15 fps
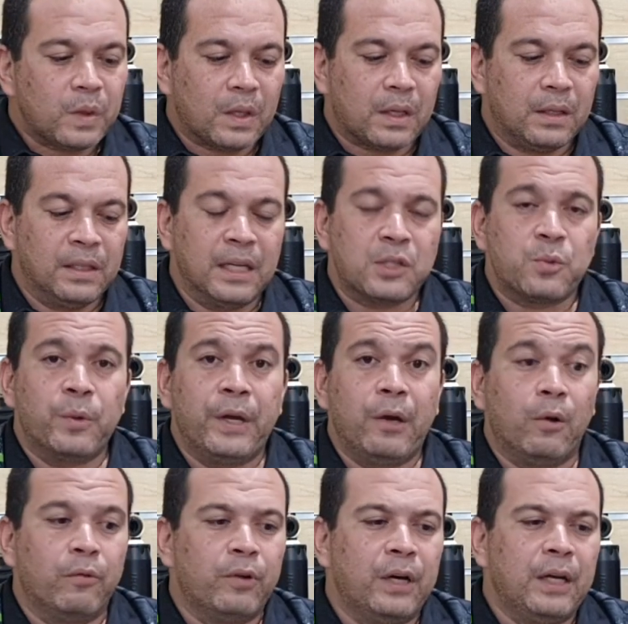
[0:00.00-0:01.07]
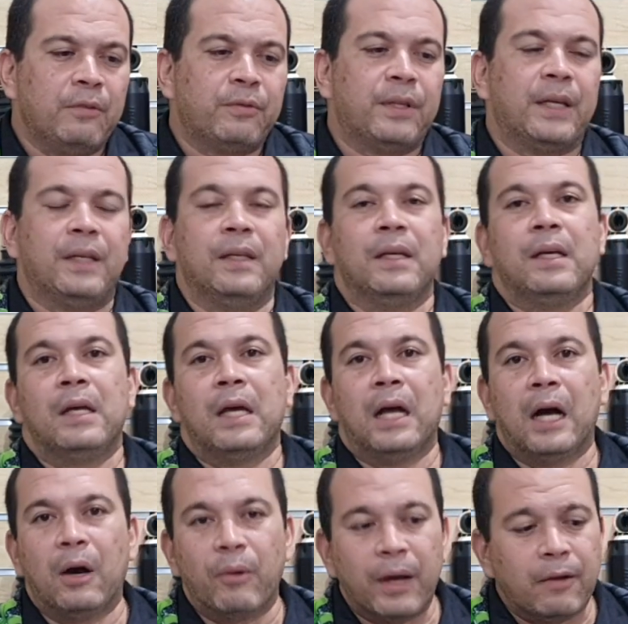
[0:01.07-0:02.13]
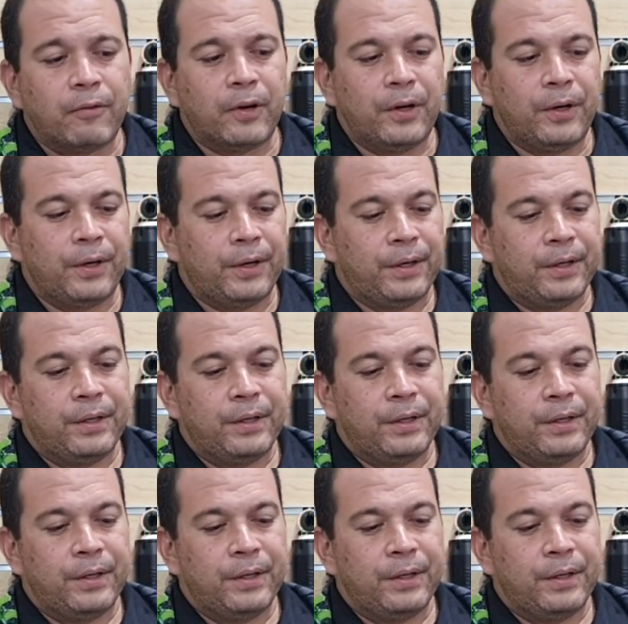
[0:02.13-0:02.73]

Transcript: That's way overlifted. However,